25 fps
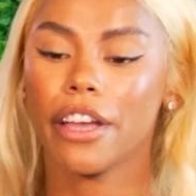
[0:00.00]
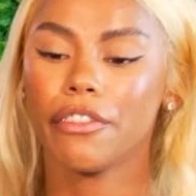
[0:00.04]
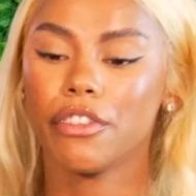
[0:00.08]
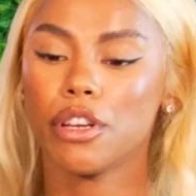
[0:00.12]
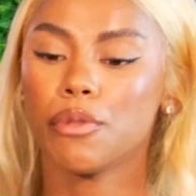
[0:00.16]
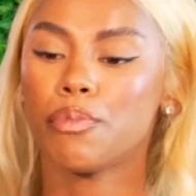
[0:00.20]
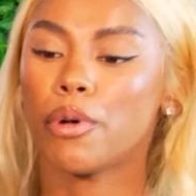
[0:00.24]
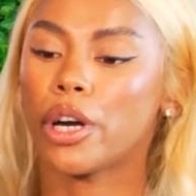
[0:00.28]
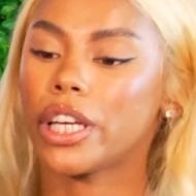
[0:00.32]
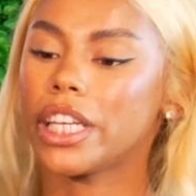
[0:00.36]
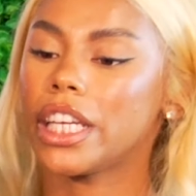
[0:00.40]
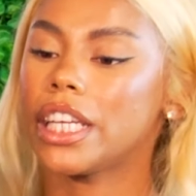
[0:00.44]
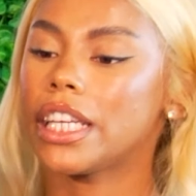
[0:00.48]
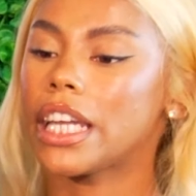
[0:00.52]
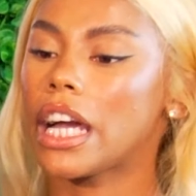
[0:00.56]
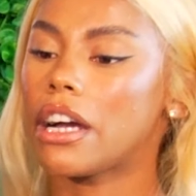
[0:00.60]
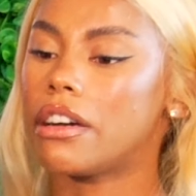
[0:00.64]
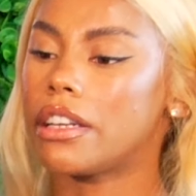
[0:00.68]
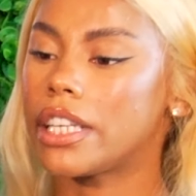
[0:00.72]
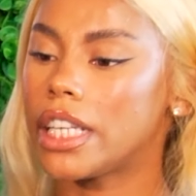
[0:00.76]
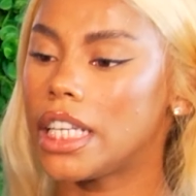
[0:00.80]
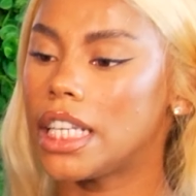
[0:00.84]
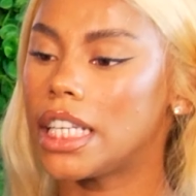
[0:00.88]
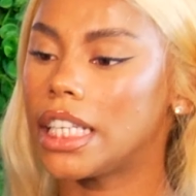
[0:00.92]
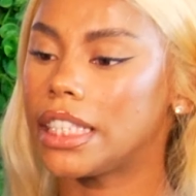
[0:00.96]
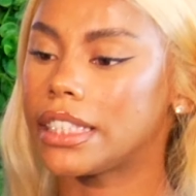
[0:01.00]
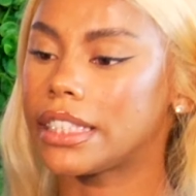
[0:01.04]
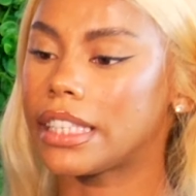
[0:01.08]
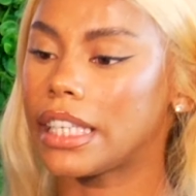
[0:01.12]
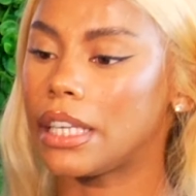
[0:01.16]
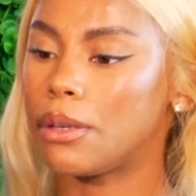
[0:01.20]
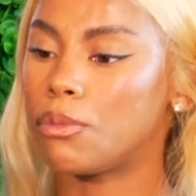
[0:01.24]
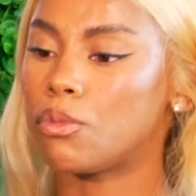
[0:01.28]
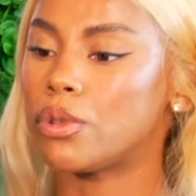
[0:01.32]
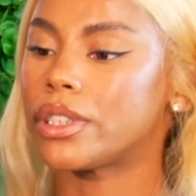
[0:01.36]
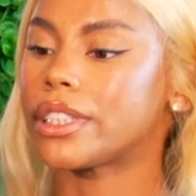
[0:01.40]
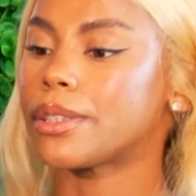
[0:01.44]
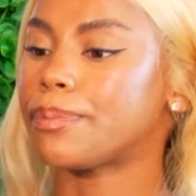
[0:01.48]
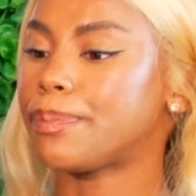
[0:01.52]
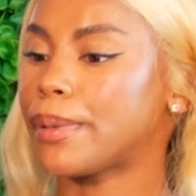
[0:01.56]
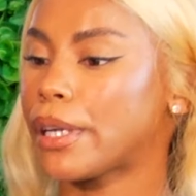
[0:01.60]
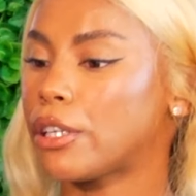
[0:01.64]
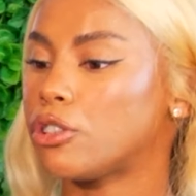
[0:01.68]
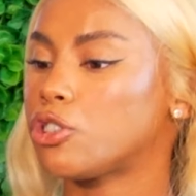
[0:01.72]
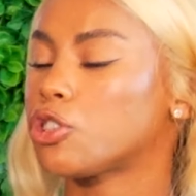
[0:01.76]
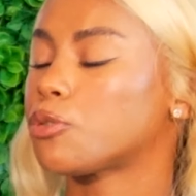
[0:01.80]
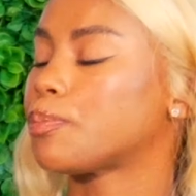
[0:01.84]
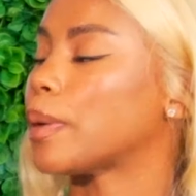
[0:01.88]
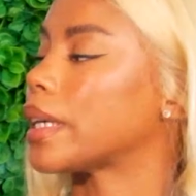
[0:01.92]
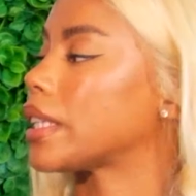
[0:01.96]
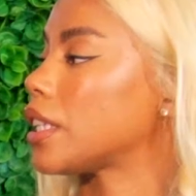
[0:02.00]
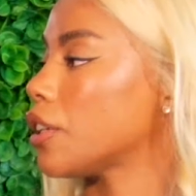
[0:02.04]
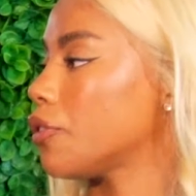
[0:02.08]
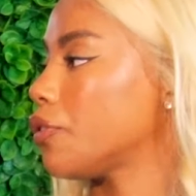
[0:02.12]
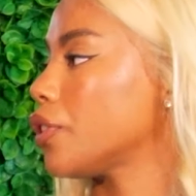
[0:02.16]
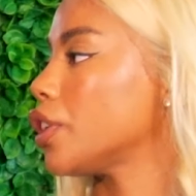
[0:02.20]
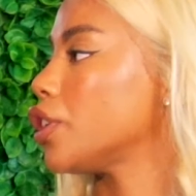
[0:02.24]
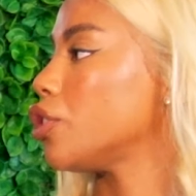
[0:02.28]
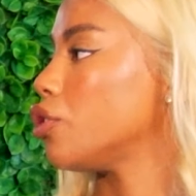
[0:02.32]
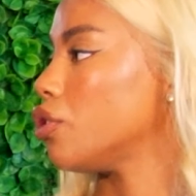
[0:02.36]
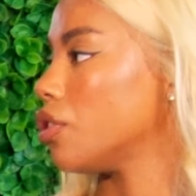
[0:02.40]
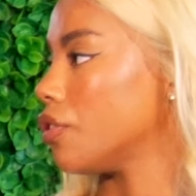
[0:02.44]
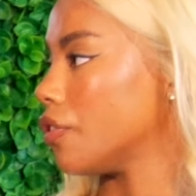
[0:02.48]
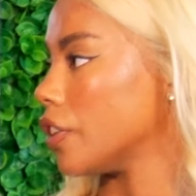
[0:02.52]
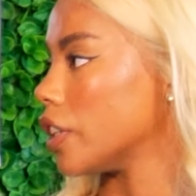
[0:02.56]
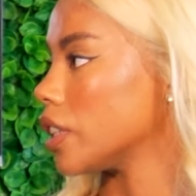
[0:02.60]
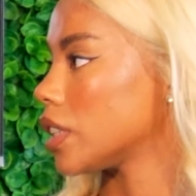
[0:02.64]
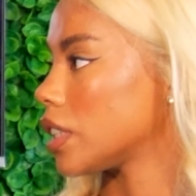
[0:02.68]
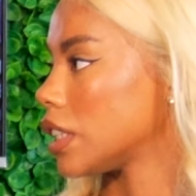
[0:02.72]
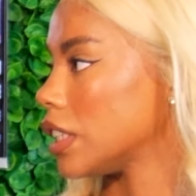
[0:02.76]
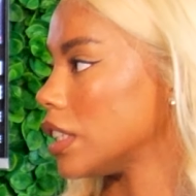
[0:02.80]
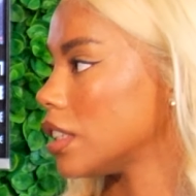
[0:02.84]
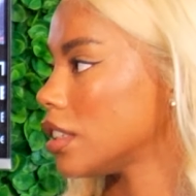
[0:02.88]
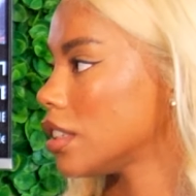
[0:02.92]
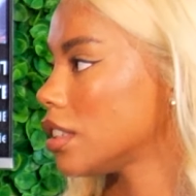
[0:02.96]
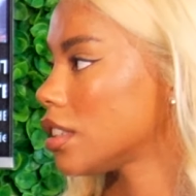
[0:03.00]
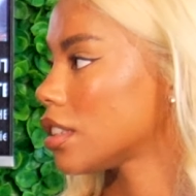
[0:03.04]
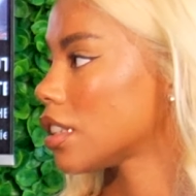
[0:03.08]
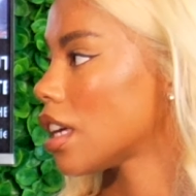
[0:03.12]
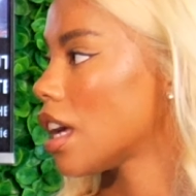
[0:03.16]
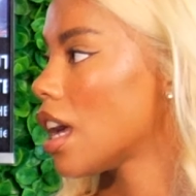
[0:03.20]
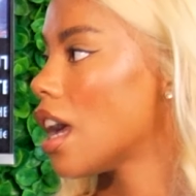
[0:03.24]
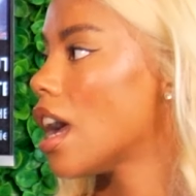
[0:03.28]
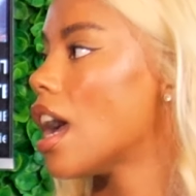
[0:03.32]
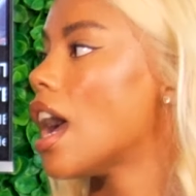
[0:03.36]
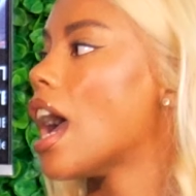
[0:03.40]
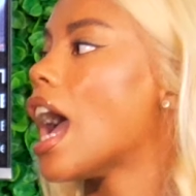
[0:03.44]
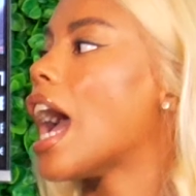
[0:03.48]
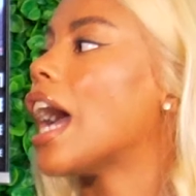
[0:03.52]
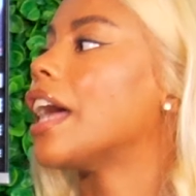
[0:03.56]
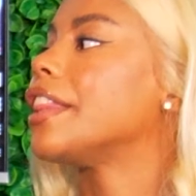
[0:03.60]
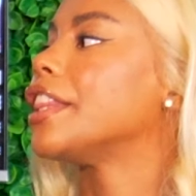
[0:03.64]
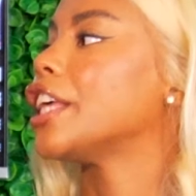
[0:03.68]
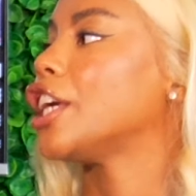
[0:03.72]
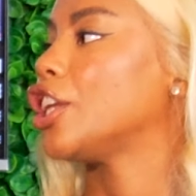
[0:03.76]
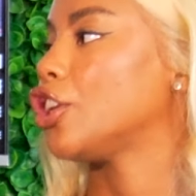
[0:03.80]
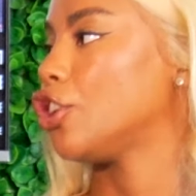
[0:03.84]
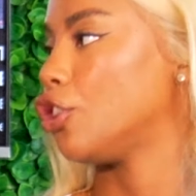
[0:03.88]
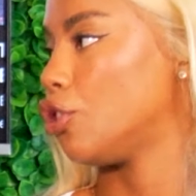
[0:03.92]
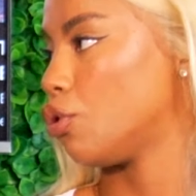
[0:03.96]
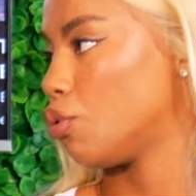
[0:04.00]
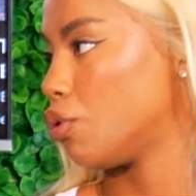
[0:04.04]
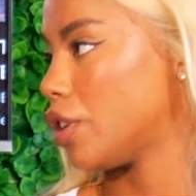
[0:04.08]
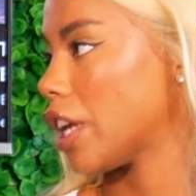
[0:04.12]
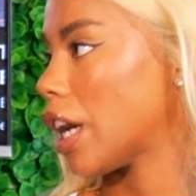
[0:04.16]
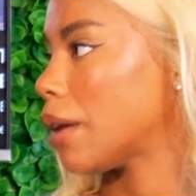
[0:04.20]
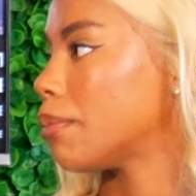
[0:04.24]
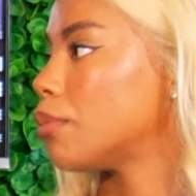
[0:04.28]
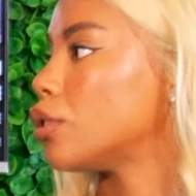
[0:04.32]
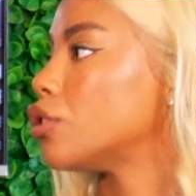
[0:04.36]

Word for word: everybody in our relay team was approached by different universities, and then uh, ah.